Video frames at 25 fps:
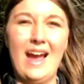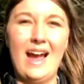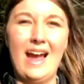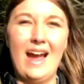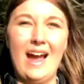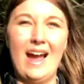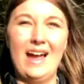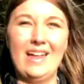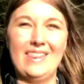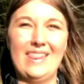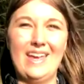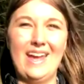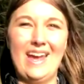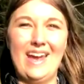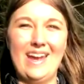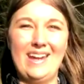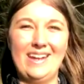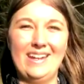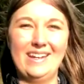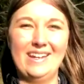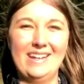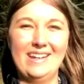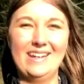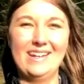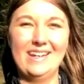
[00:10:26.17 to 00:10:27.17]
and
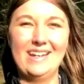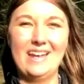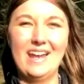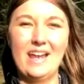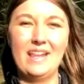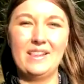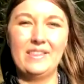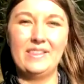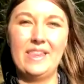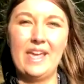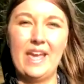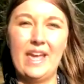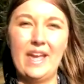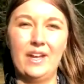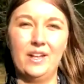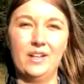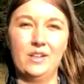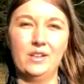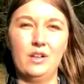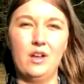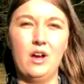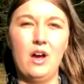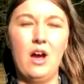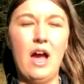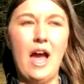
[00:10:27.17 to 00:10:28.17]
then they'll
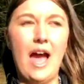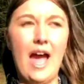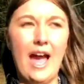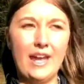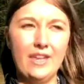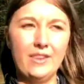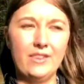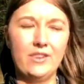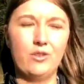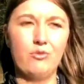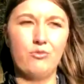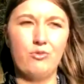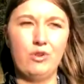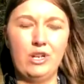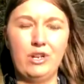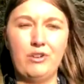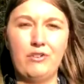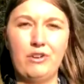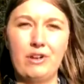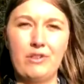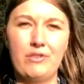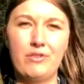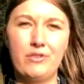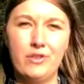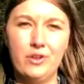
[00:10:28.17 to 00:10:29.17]
either rear
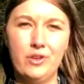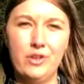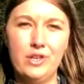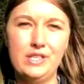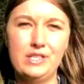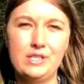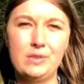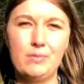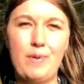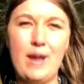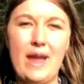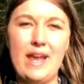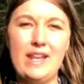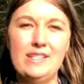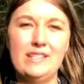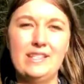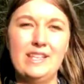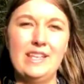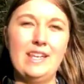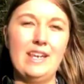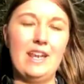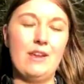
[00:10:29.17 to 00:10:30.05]
a third, depending.